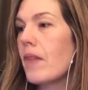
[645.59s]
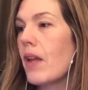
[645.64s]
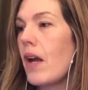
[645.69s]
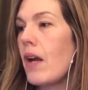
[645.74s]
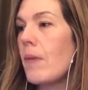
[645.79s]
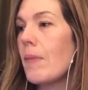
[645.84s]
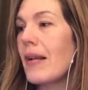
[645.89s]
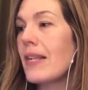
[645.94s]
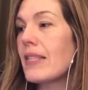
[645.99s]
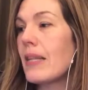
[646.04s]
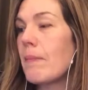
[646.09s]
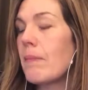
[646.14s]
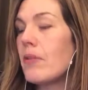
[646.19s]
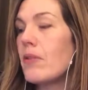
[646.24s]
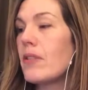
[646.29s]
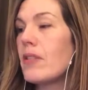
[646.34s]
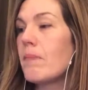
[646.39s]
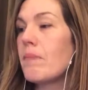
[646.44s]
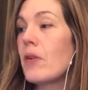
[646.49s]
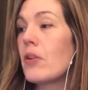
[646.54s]

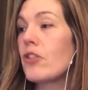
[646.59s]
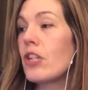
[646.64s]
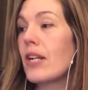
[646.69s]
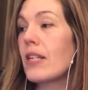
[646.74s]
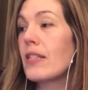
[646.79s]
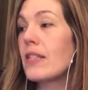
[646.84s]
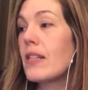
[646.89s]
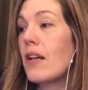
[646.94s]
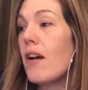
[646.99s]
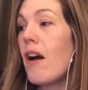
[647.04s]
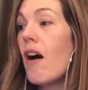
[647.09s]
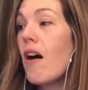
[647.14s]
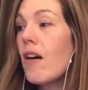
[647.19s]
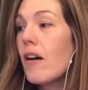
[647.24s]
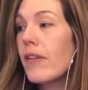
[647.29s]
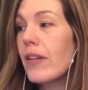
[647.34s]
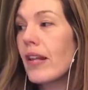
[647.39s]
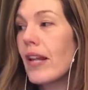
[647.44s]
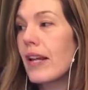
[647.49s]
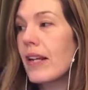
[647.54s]
Examples of projects that
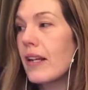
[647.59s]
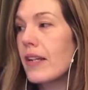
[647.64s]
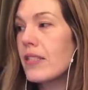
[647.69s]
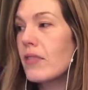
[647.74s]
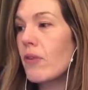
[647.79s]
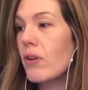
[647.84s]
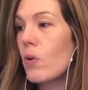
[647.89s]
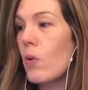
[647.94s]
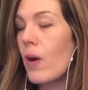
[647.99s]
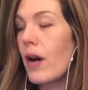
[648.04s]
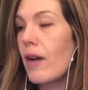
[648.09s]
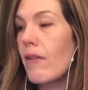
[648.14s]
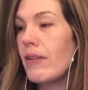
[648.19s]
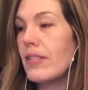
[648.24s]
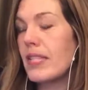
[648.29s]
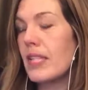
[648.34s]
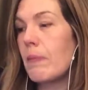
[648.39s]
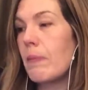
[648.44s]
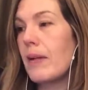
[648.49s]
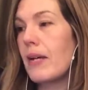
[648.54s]
aren't likely to require a
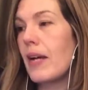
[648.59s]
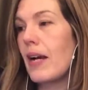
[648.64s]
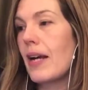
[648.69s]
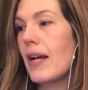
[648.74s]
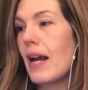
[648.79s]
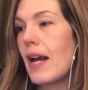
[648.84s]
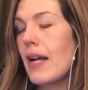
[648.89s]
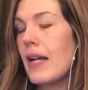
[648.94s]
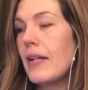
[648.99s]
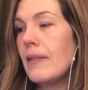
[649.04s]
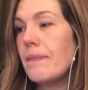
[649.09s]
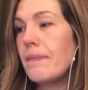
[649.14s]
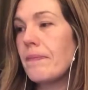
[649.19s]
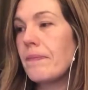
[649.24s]
DPIA: